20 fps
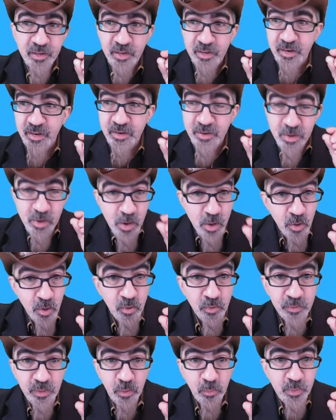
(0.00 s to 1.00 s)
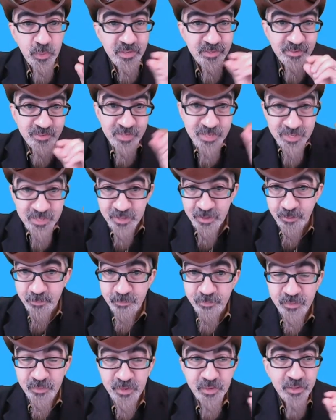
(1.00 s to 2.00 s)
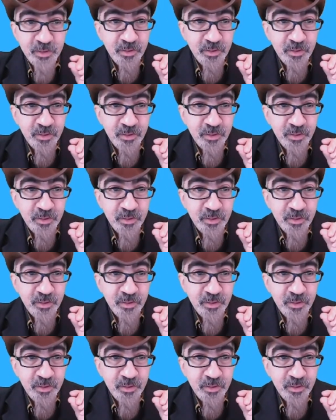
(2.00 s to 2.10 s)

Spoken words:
and I know that we see them